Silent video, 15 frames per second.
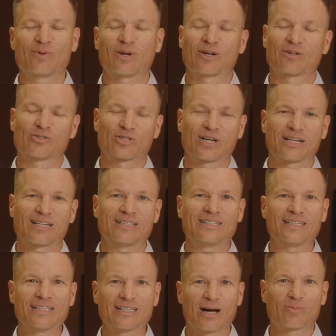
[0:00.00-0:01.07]
but I'm going to try to
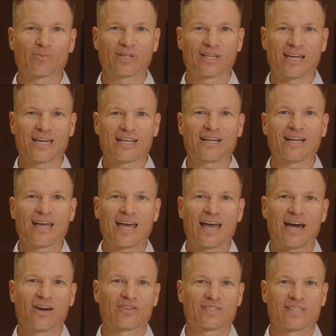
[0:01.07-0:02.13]
decomplicate
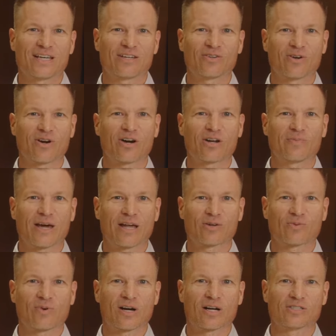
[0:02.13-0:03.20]
how to set your
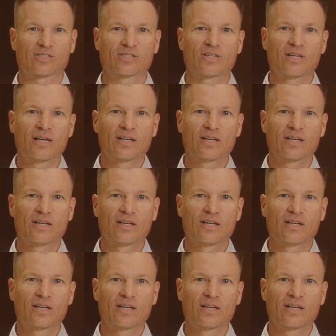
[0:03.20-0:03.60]
automatic watch.